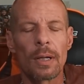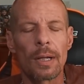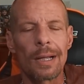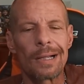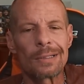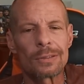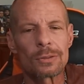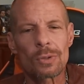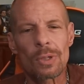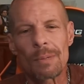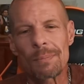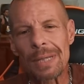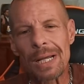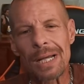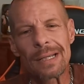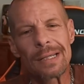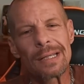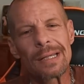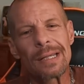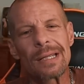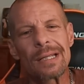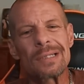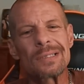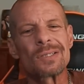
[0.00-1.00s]
And so I'm not
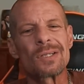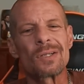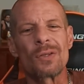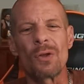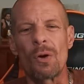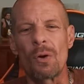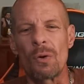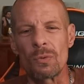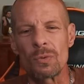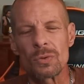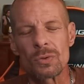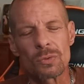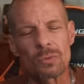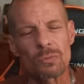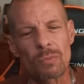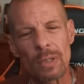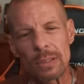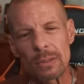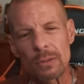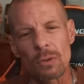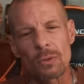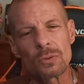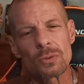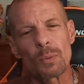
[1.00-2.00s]
getting into those,
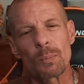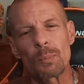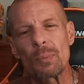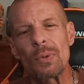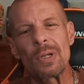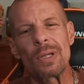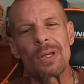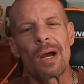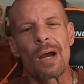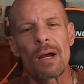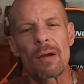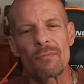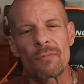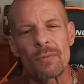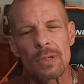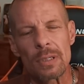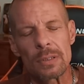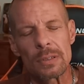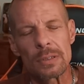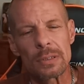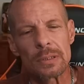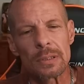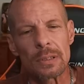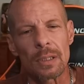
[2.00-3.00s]
right? Those are pretty
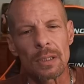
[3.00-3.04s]
obvious.